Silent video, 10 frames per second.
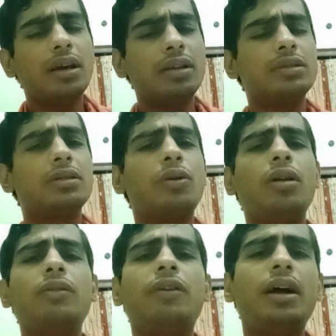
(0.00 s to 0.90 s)
is
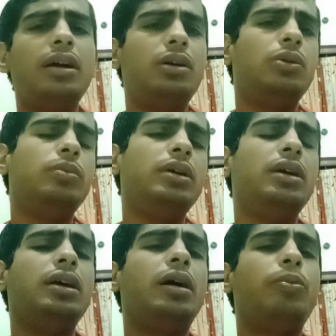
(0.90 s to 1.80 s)
qualified to
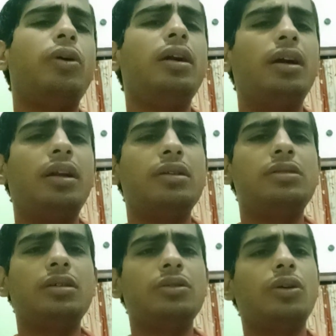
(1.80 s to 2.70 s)
be appointed as
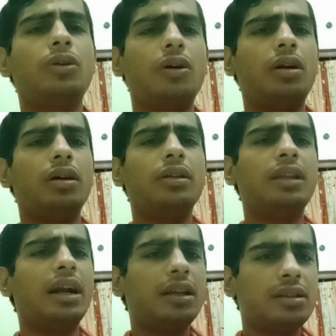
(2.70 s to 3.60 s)
judge or not.
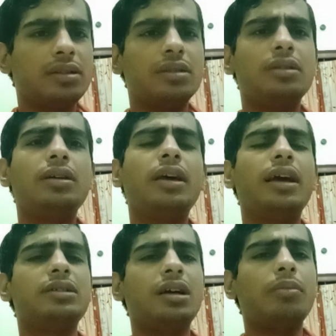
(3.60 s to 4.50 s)
That is
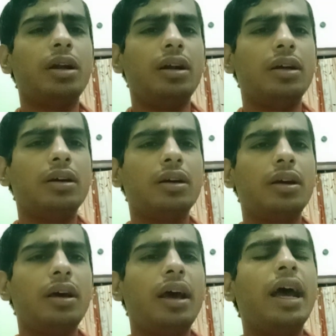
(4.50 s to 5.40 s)
examined,
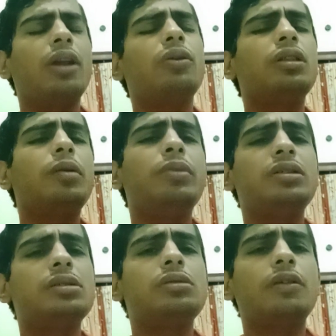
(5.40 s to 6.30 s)
and on the
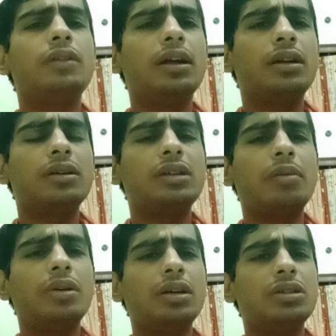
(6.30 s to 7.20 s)
basis of that
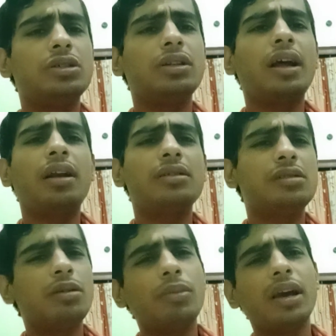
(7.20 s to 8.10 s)
examination that
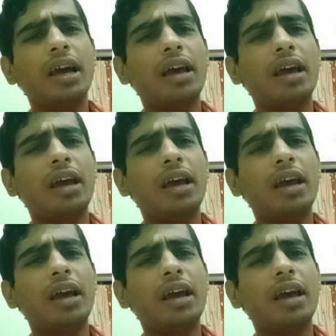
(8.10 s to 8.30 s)
is done by